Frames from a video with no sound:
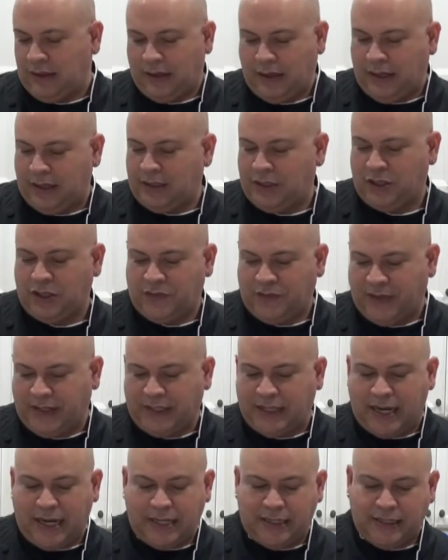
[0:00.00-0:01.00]
It's just
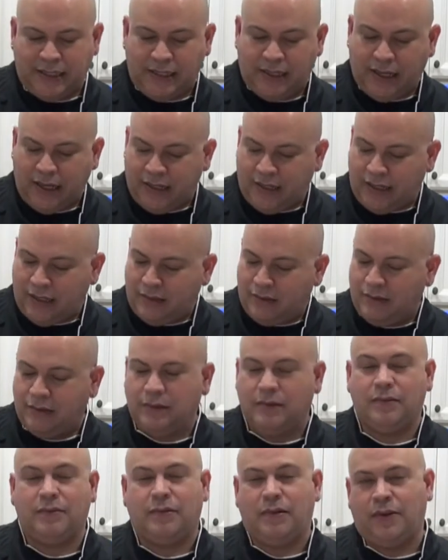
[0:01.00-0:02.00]
fantastic. And then,
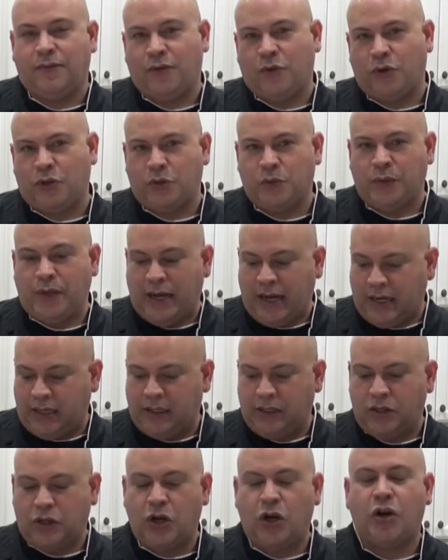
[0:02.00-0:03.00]
of course, we'll add a
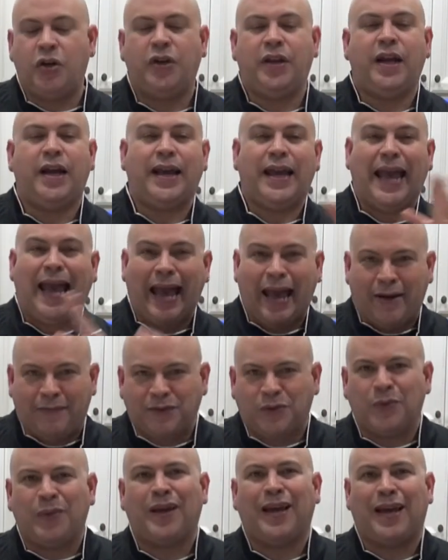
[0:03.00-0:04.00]
little cognac
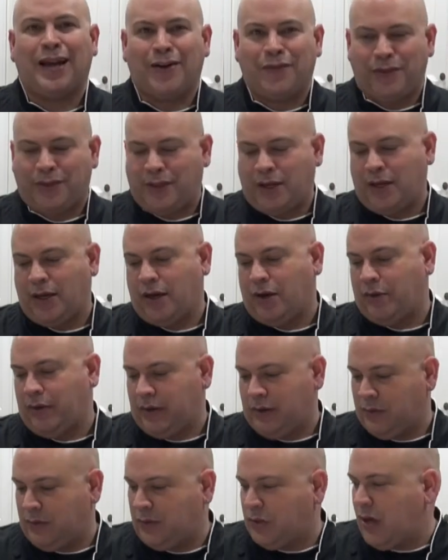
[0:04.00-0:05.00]
after we get everything going.
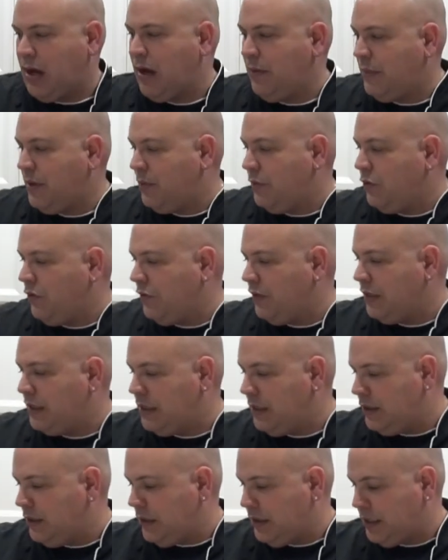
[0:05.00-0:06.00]
So I'm gonna move this
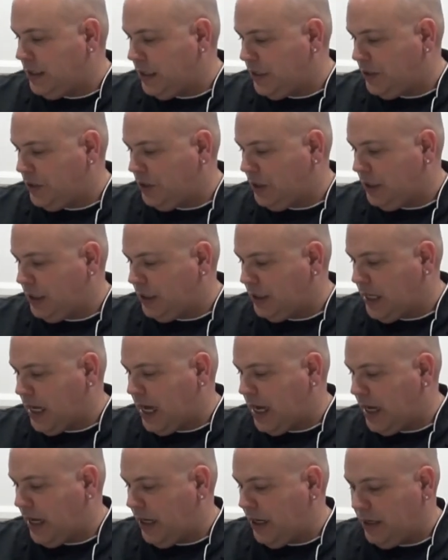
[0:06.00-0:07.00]
little sucker to the
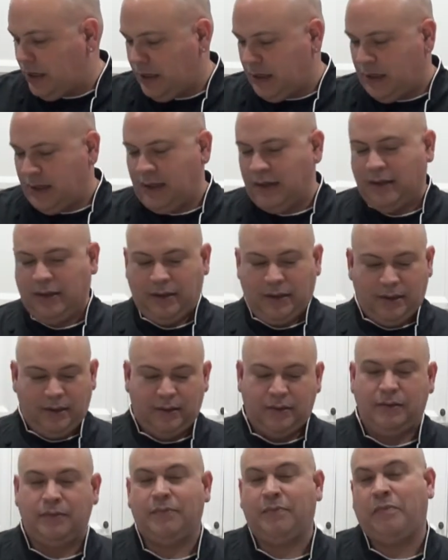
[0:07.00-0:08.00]
side.
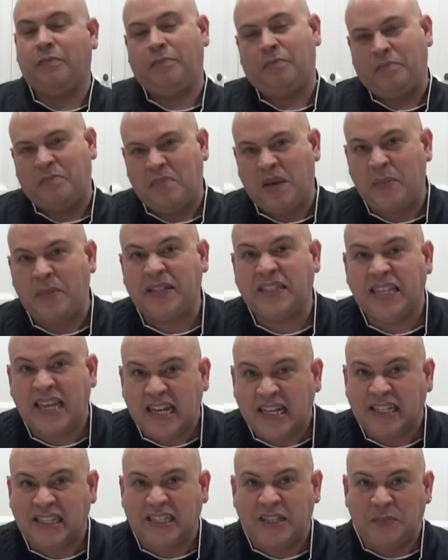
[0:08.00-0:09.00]
Maybe take
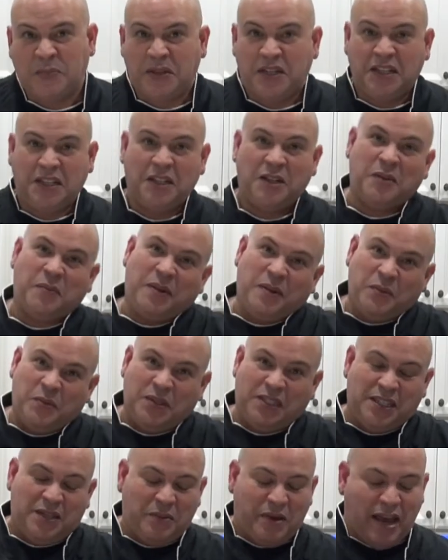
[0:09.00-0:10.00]
a sip in a little bit. We'll
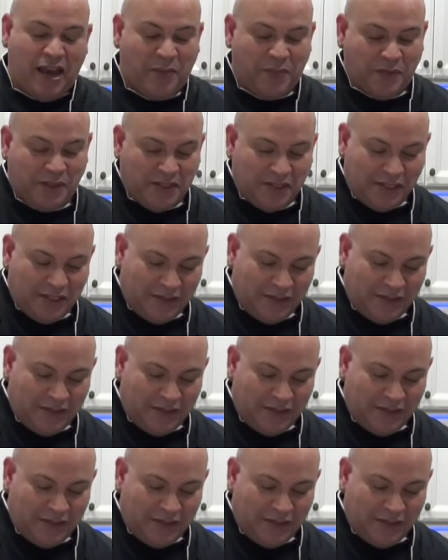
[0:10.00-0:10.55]
see what happens.